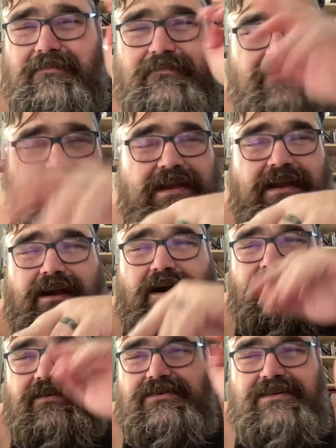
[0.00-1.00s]
fucking
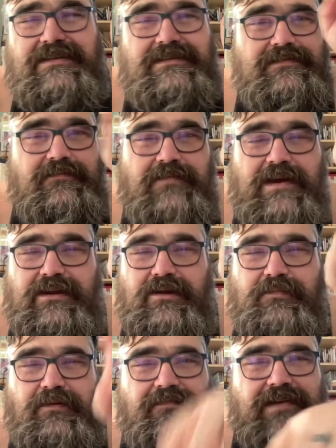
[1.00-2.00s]
colleges, fuck your
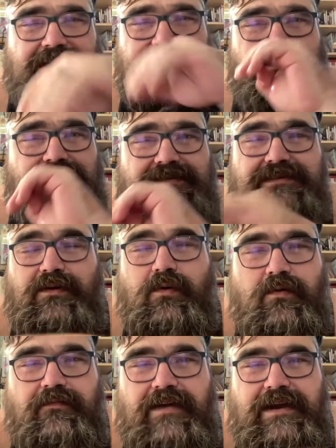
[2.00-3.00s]
professors, the
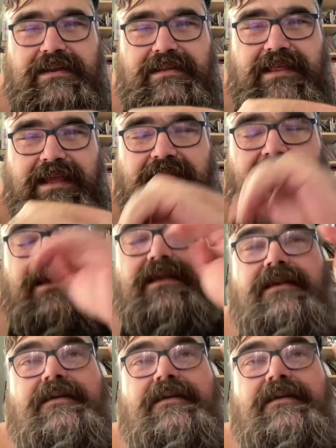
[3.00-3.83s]
whole fucking thing,